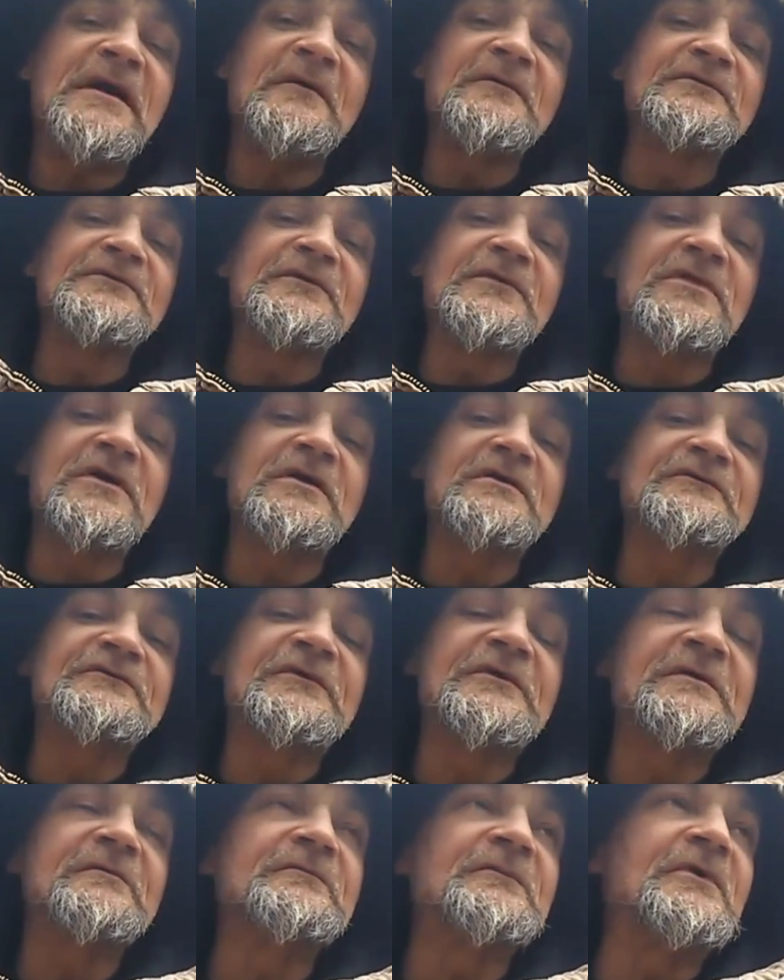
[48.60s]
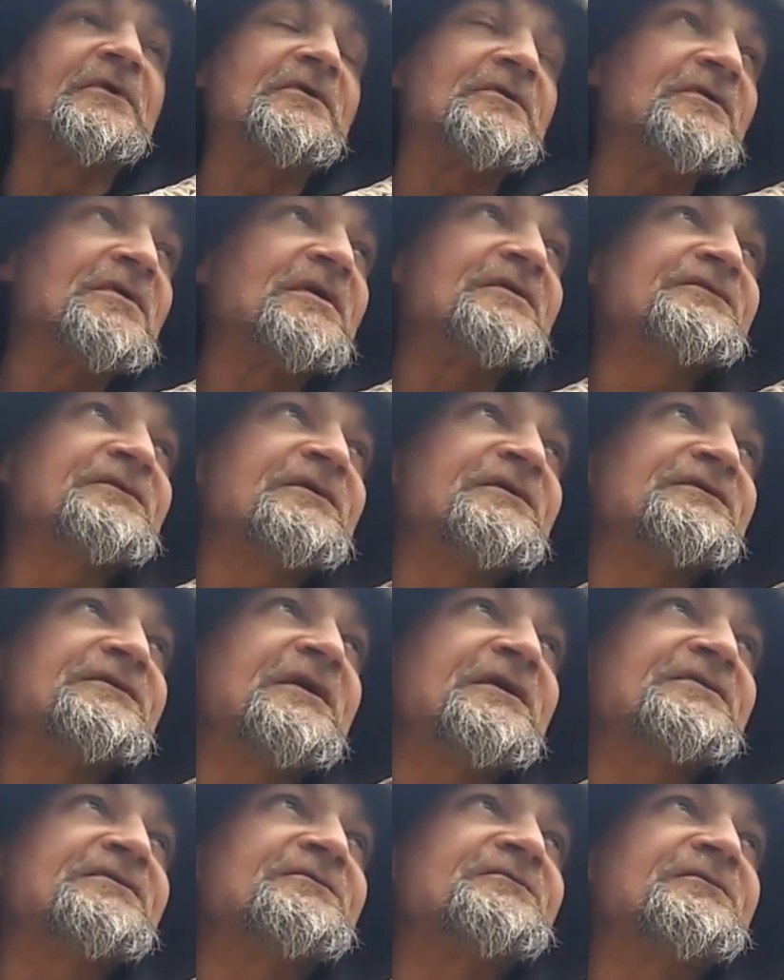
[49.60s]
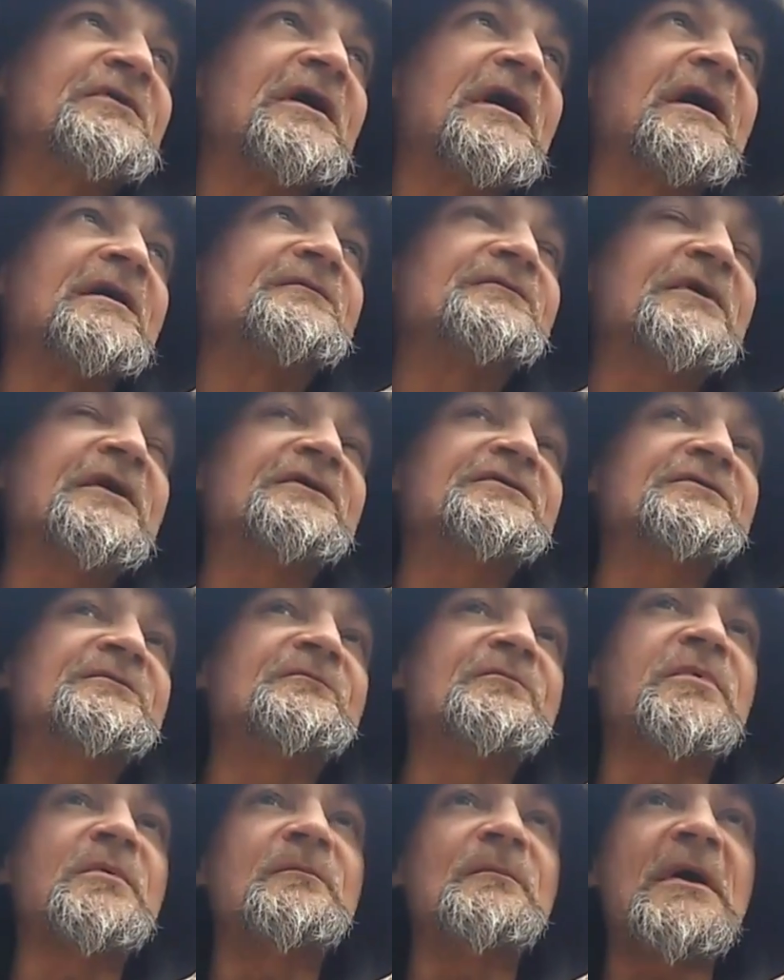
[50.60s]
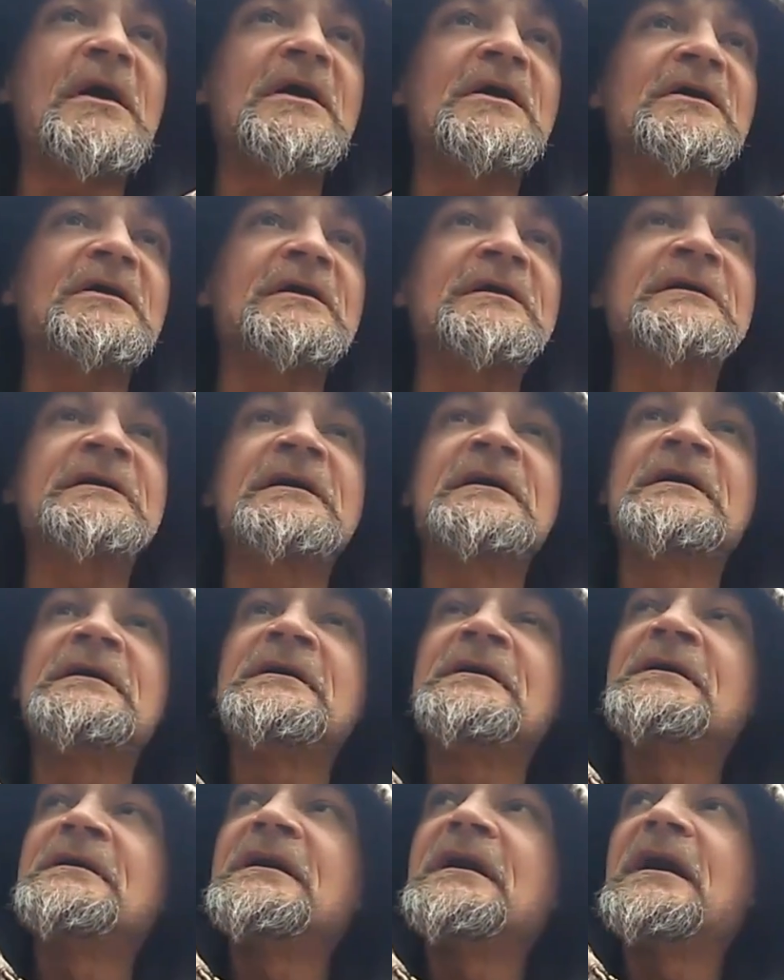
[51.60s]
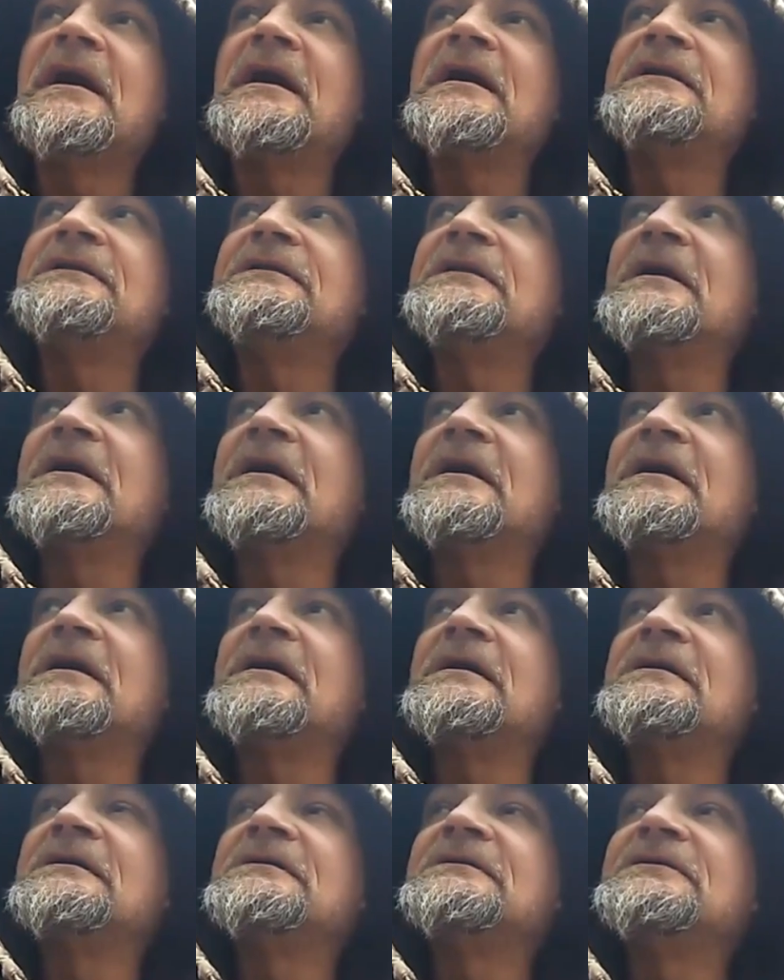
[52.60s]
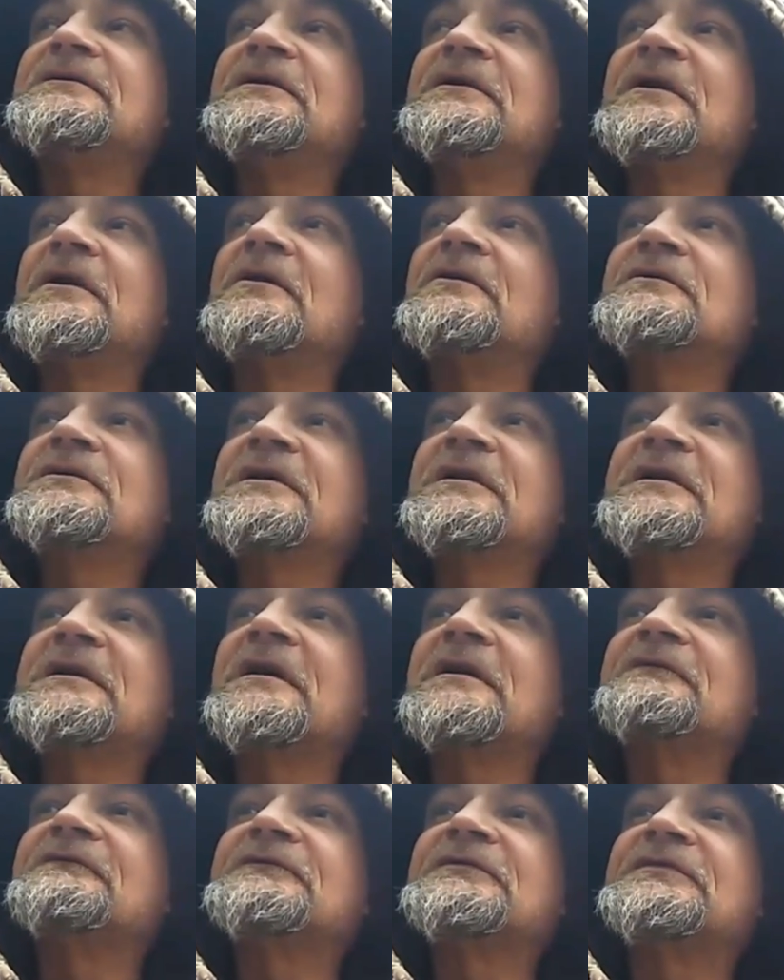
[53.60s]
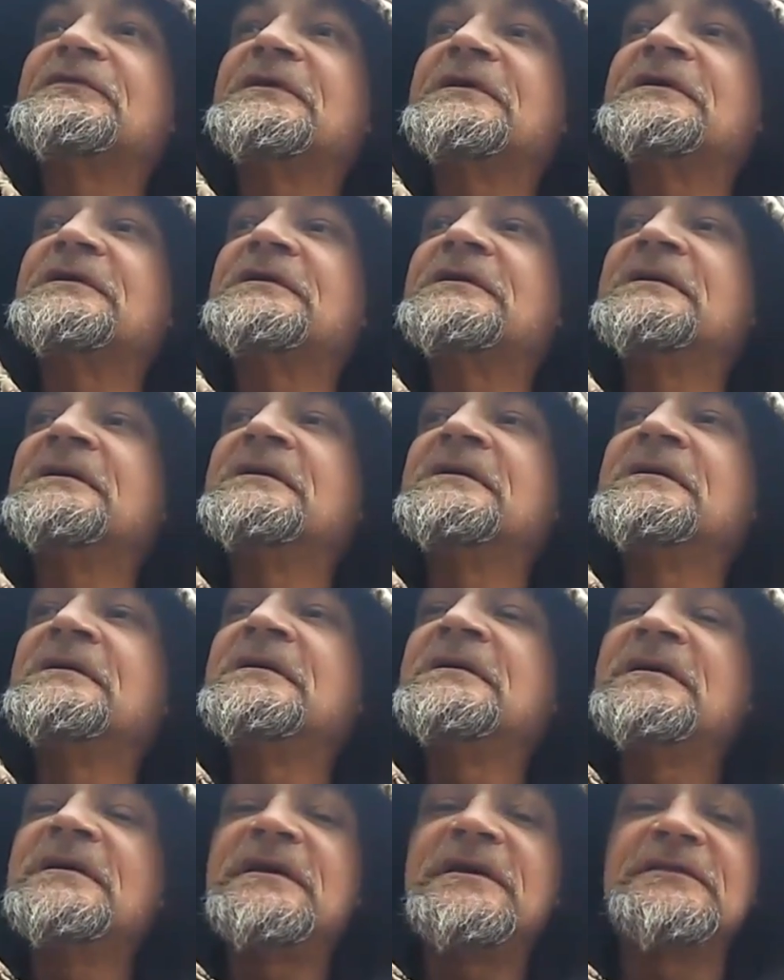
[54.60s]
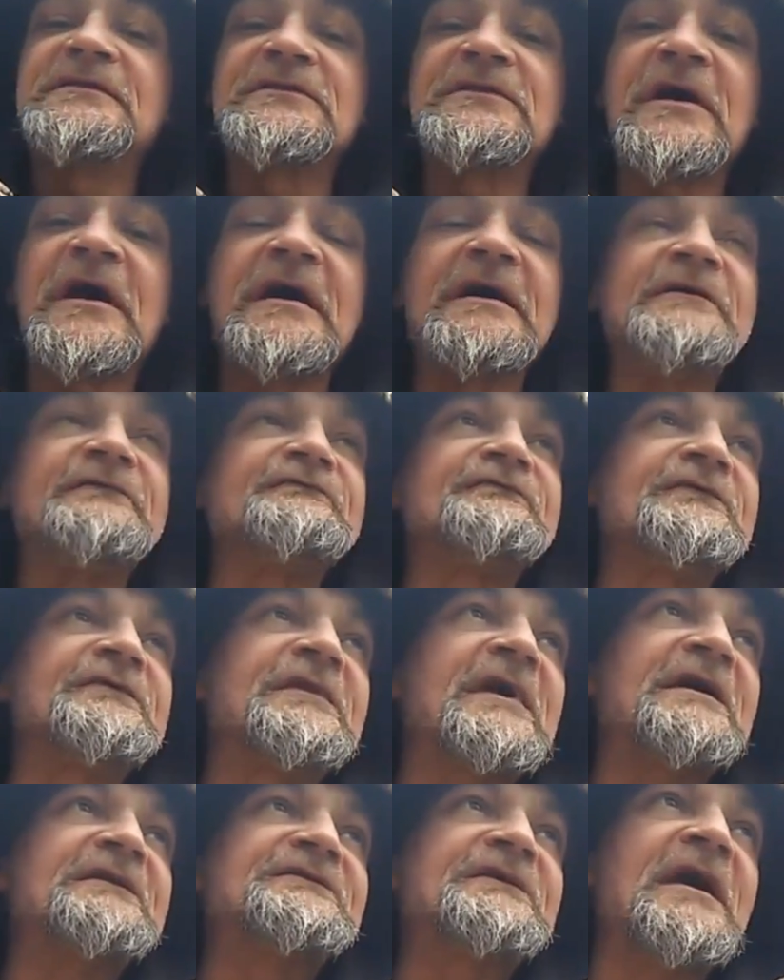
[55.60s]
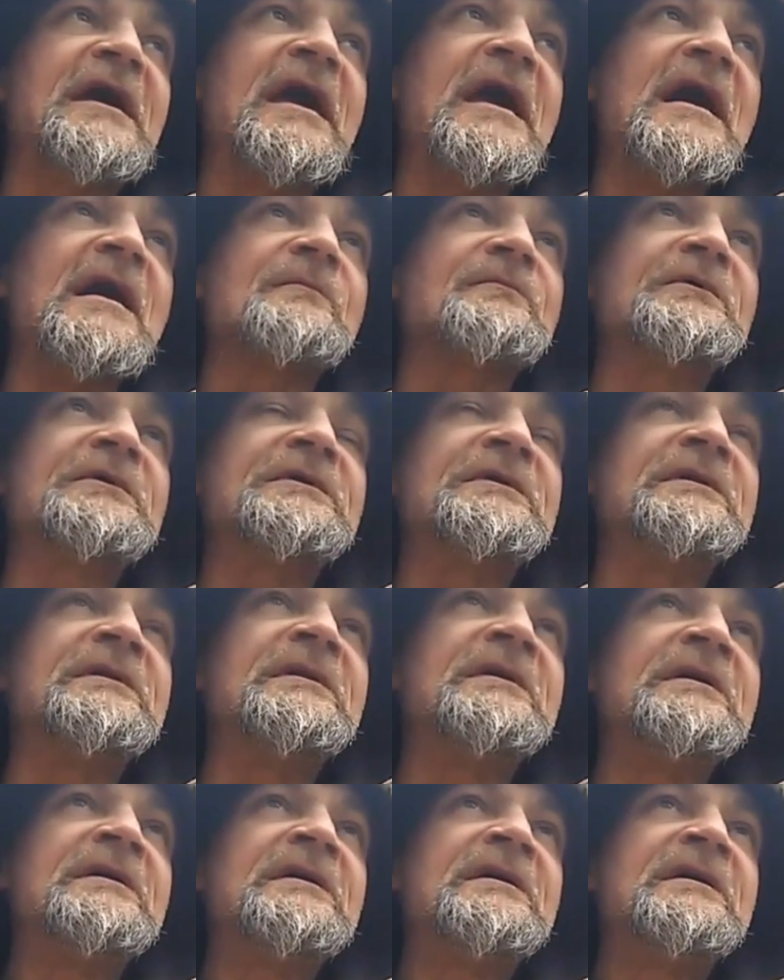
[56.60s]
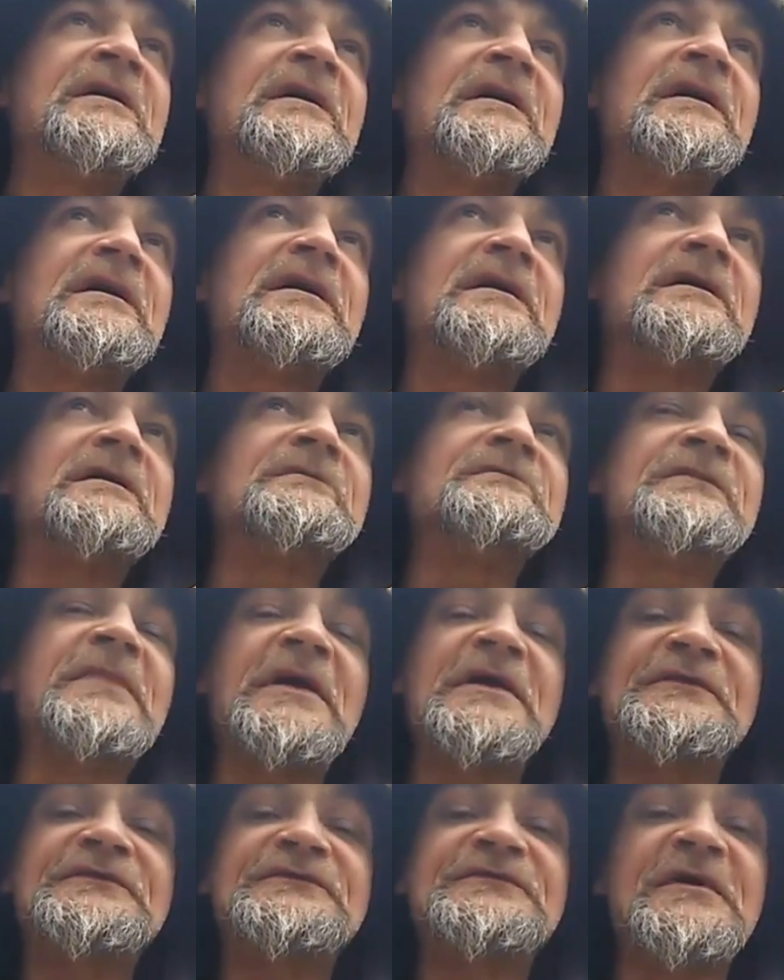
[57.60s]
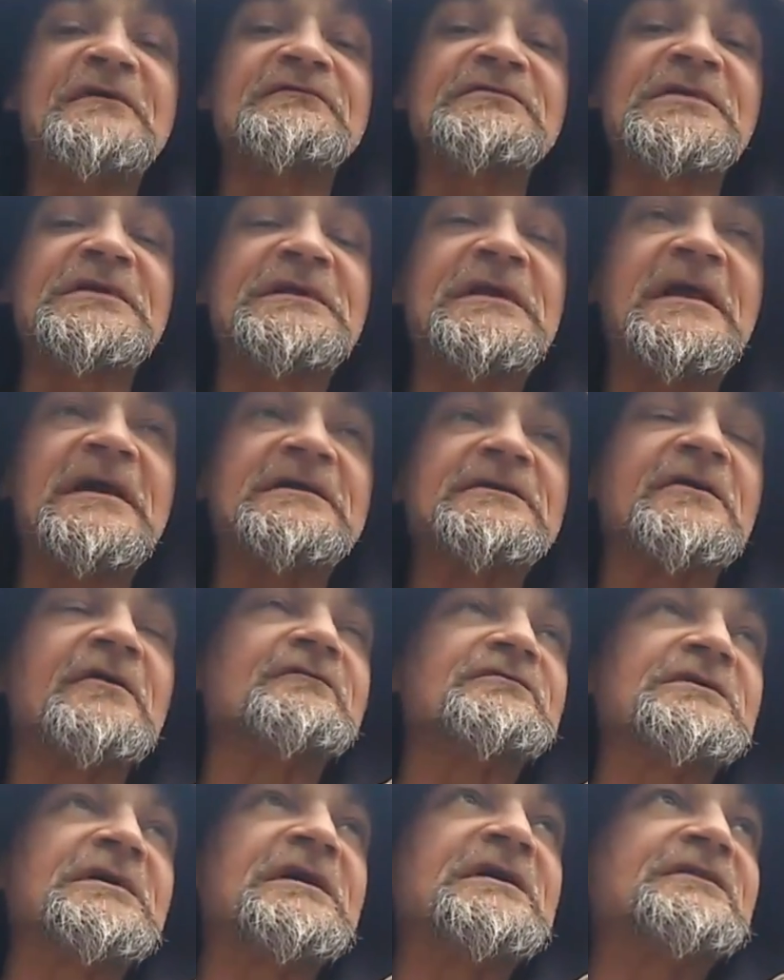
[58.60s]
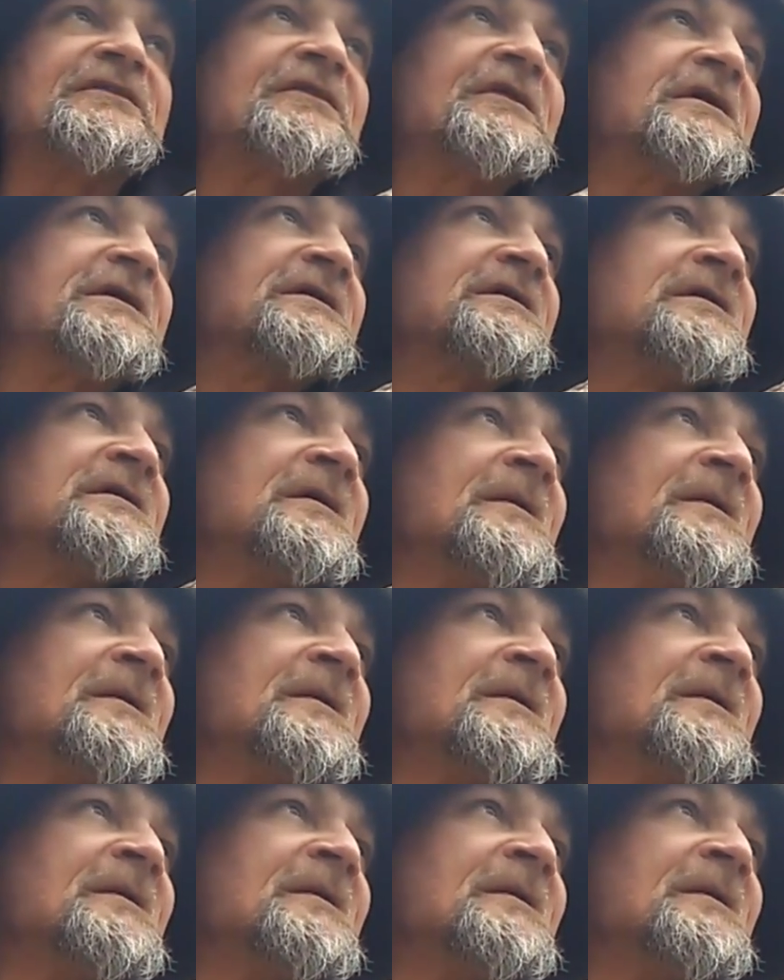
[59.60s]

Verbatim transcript: that one's a long term goal. That's going to take some time, take some preparing and, uh, you know, getting everything in line for that to happen. Um, it's definitely not an overnight thing.